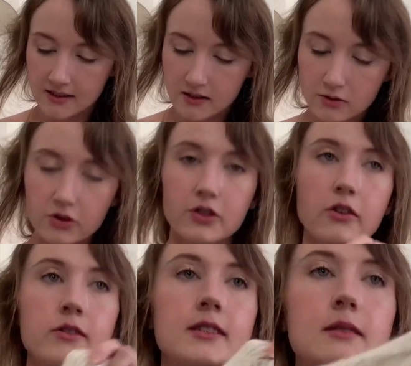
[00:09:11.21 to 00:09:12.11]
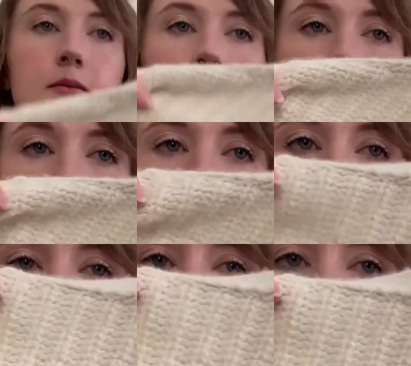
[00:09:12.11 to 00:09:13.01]
It still shows
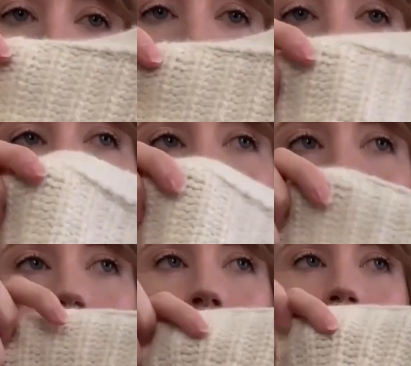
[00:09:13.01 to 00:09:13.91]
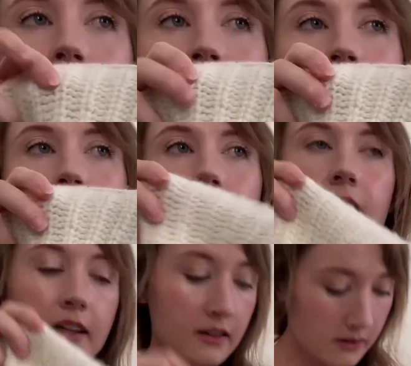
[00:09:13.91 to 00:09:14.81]
decent detail on the
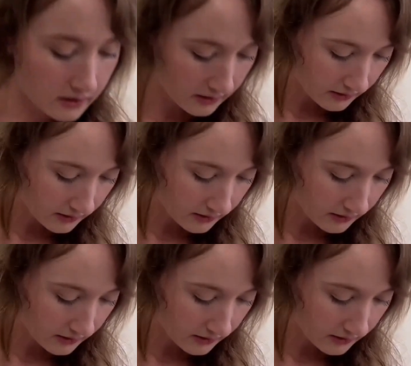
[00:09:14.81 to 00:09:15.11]
inside.